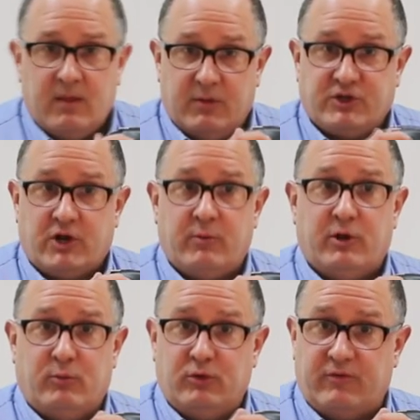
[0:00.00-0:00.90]
but you're able
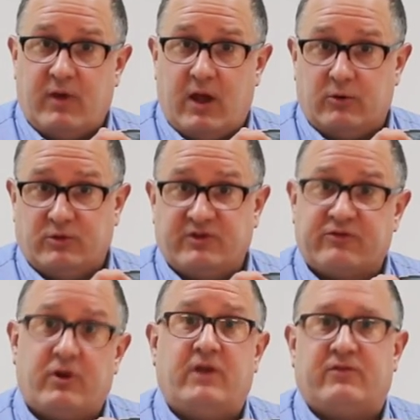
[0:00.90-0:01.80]
to move around, which is
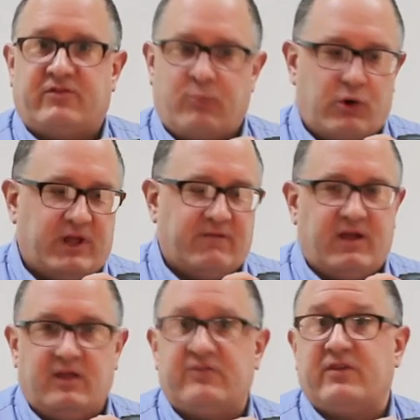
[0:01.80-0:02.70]
great for sporting
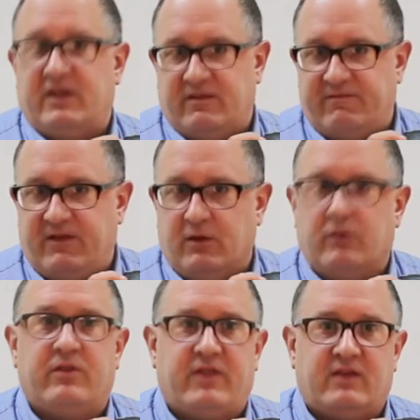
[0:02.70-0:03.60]
events, in the
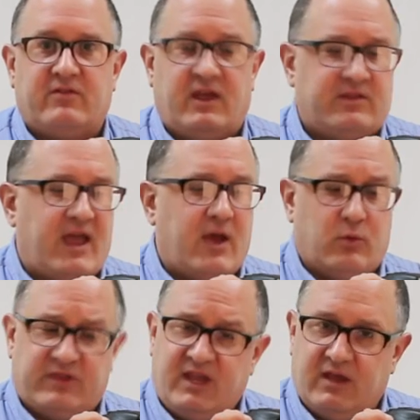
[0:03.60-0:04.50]
field, things like that
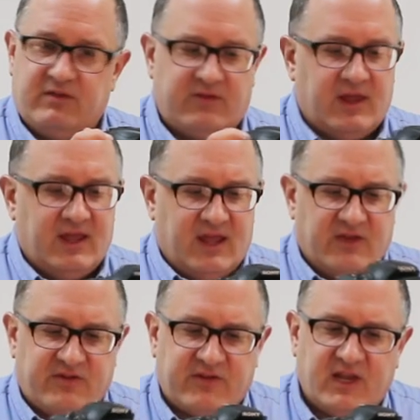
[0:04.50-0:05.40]
with kids.
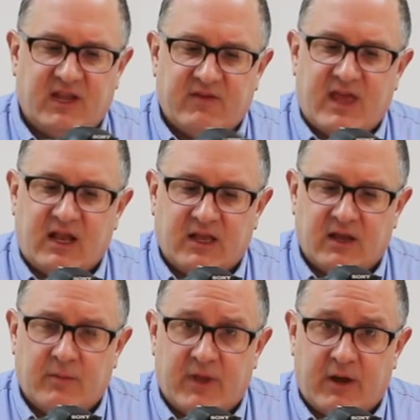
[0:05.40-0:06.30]
It's just gonna give you that
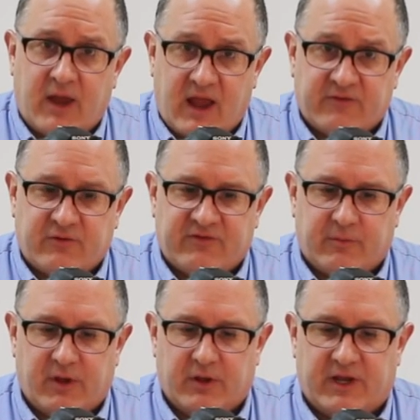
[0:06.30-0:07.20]
little bit of extra
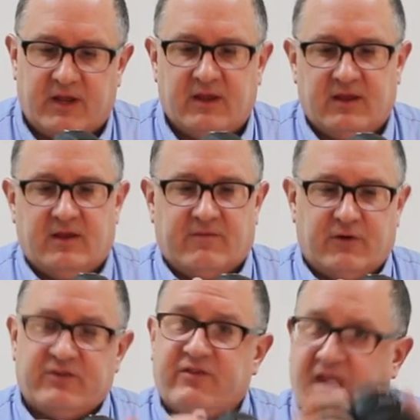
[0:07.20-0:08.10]
stability
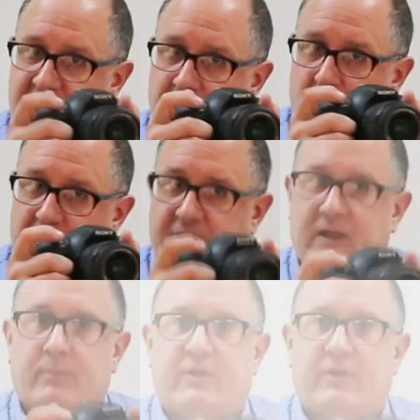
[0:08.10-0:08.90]
versus hand holding it up